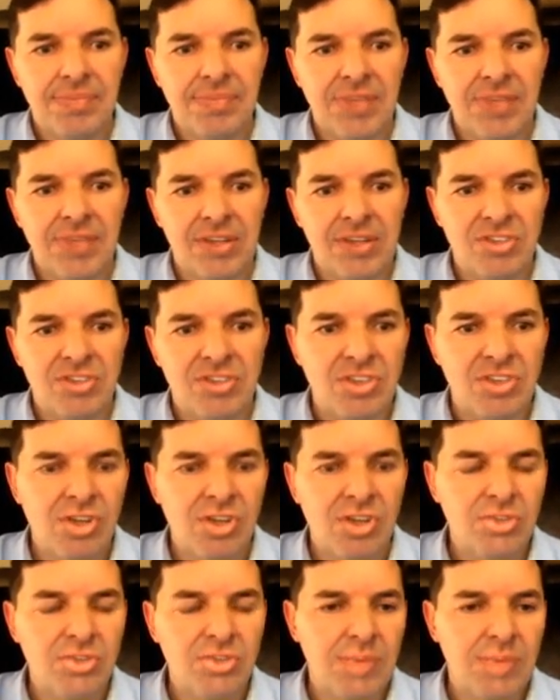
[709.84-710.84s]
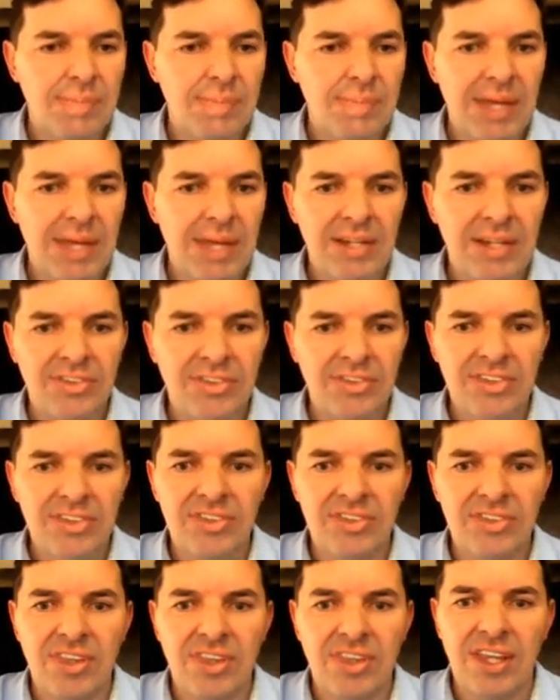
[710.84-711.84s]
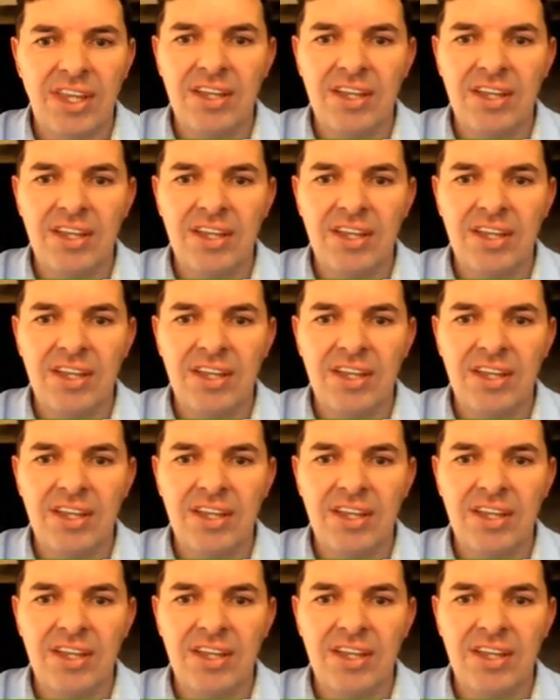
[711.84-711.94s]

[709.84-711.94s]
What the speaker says: Then just go to my balances, and there